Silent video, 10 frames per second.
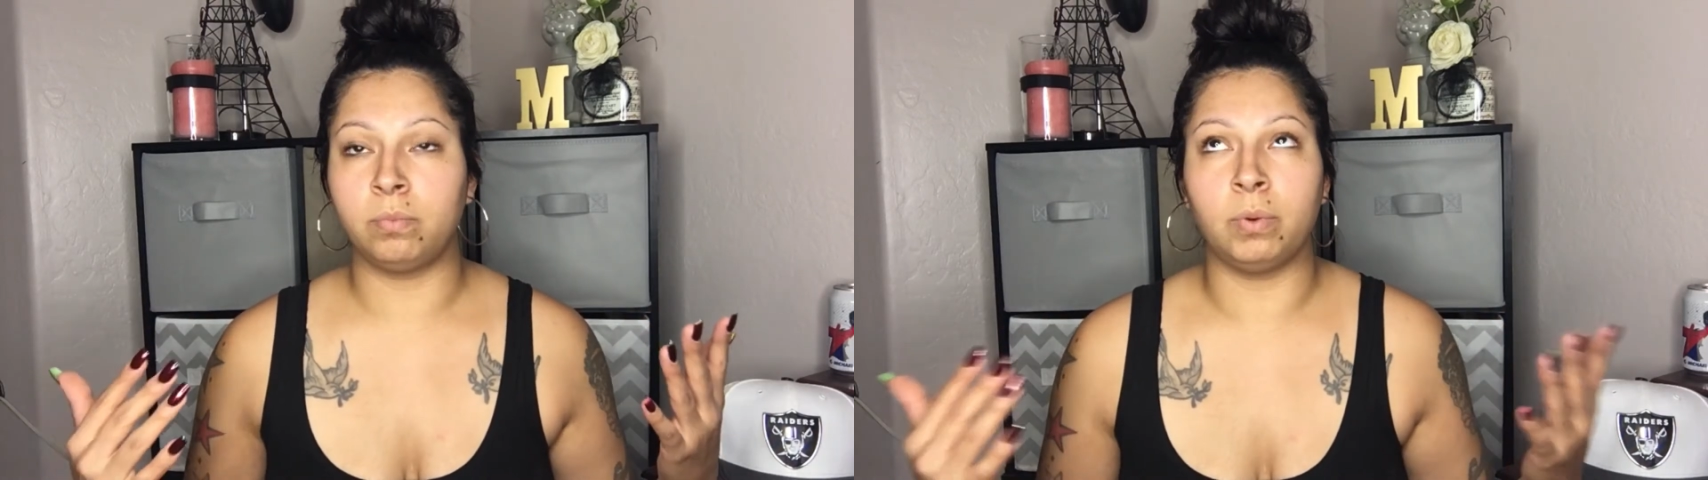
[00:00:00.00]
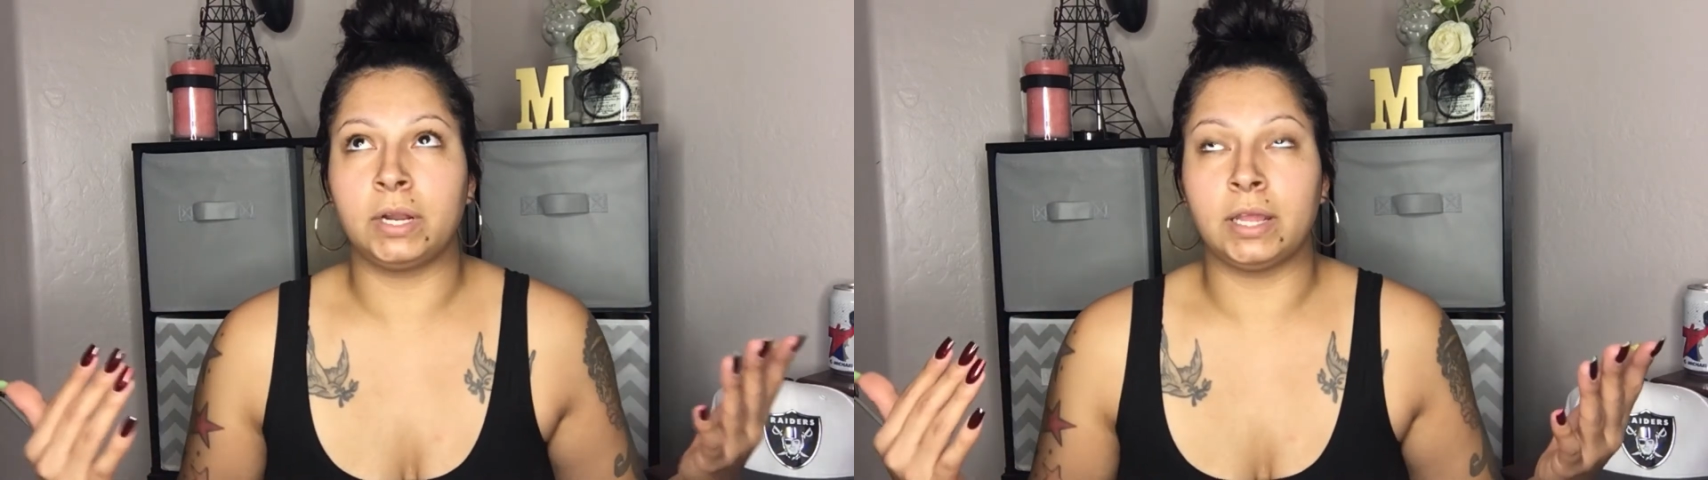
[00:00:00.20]

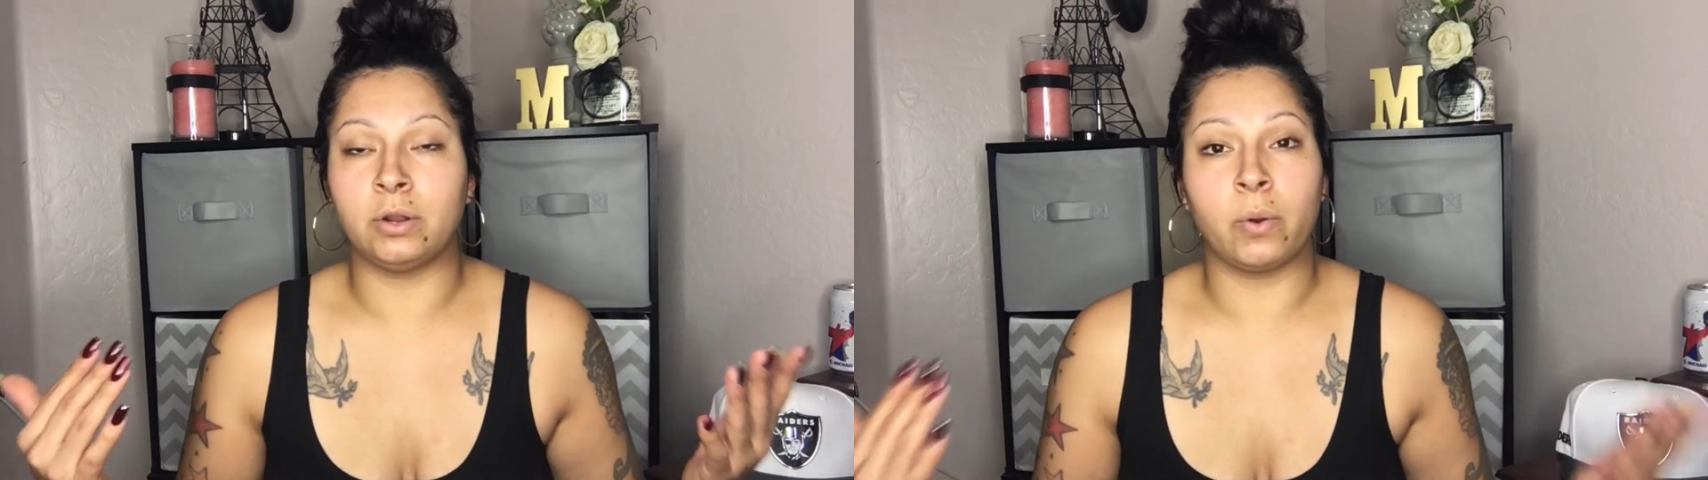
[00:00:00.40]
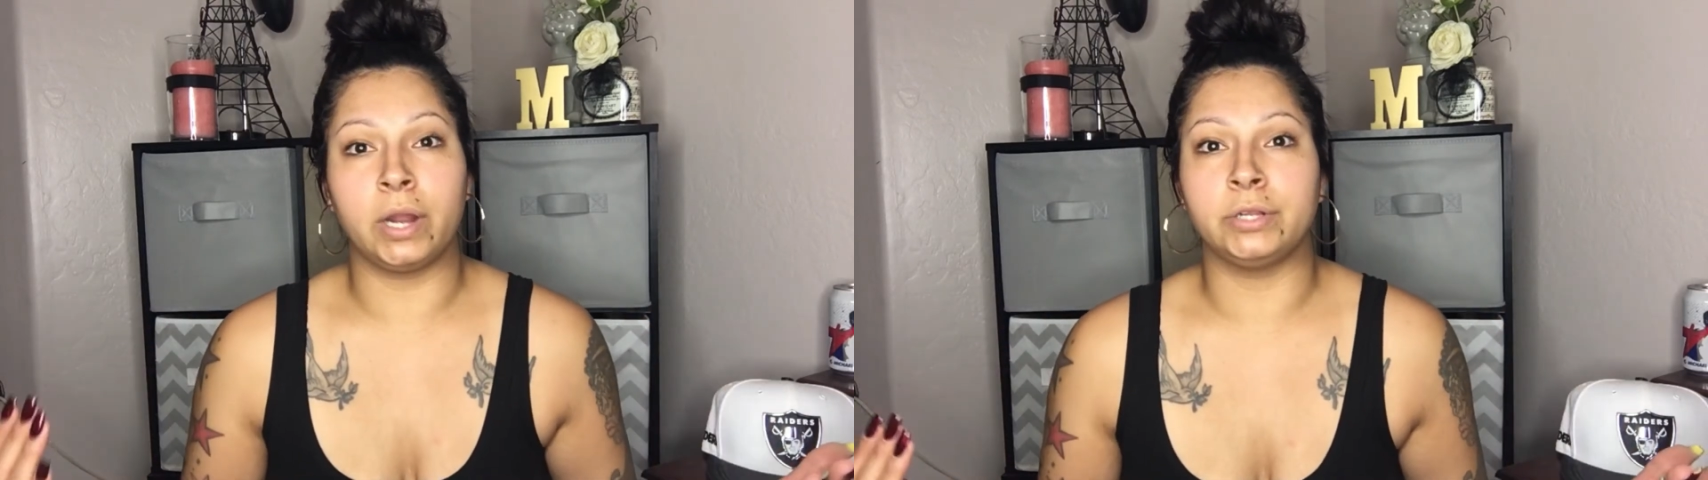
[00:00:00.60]
what I
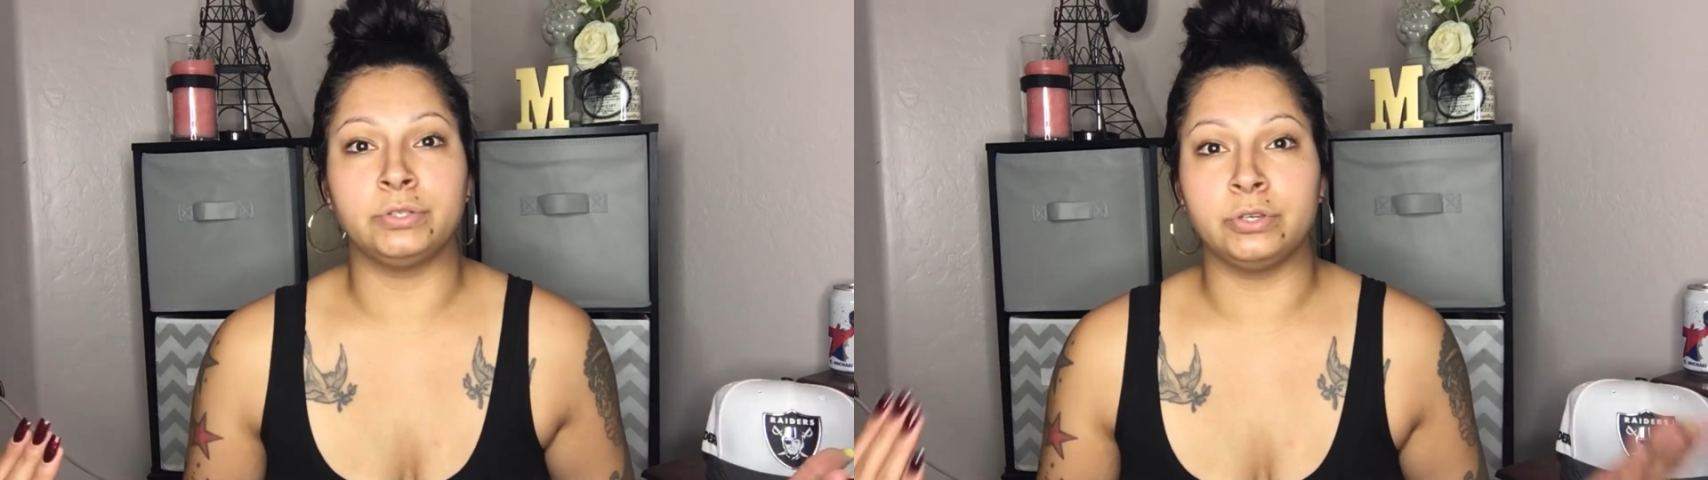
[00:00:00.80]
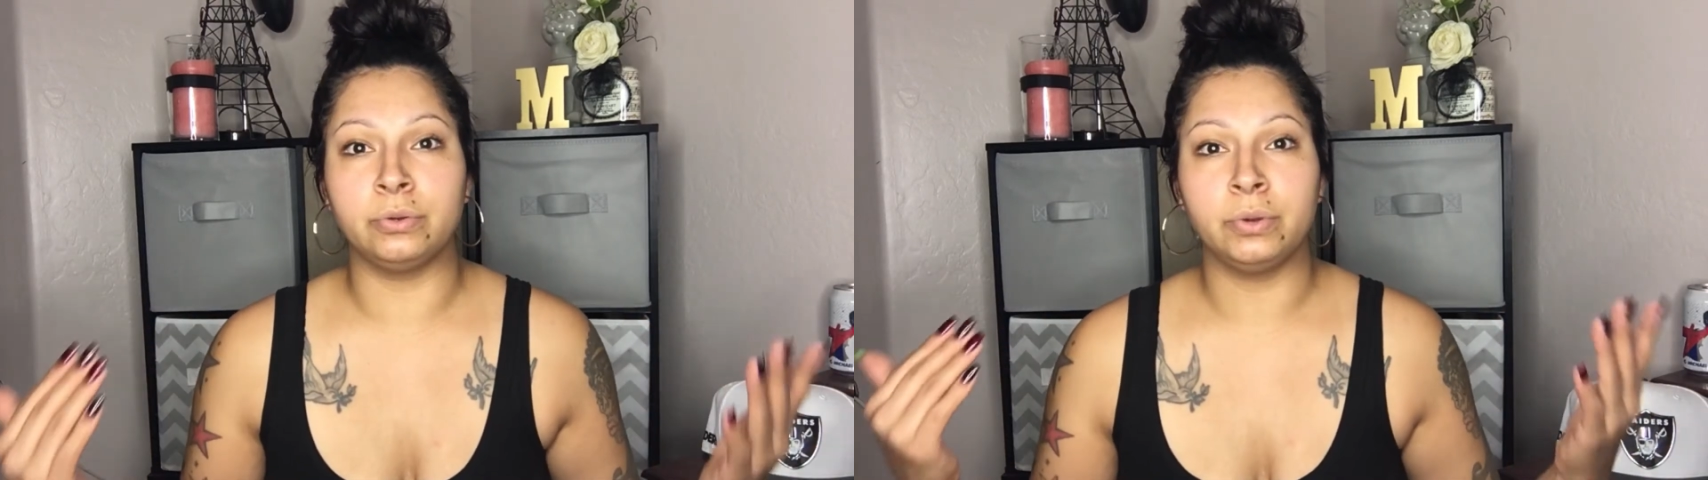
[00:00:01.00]
know how to
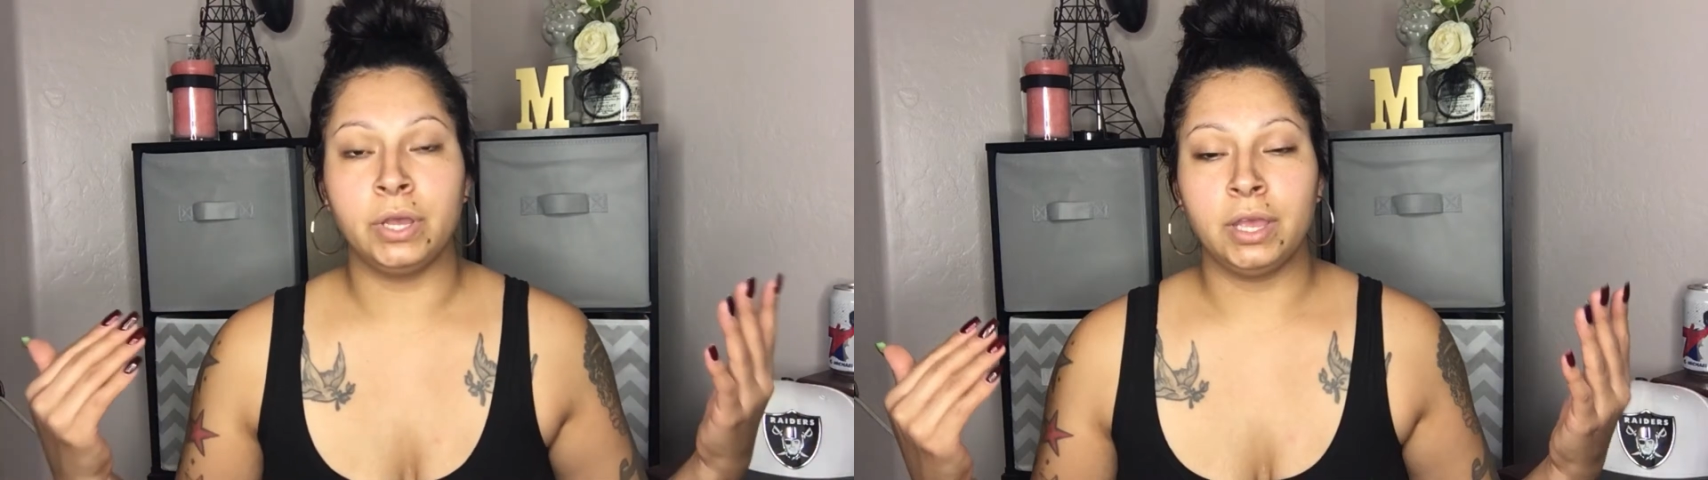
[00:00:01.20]
do